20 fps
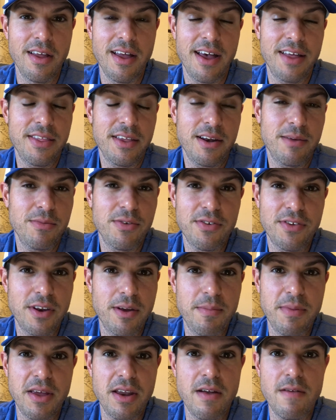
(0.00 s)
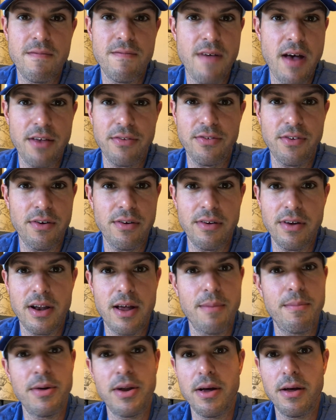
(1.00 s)
and then I'm just gonna be an investor, and
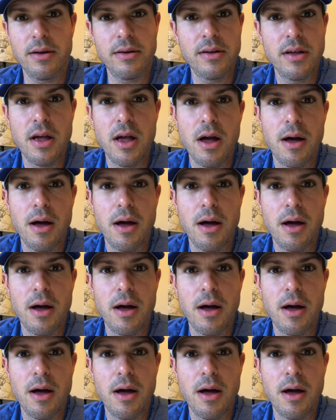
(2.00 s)
I'm gonna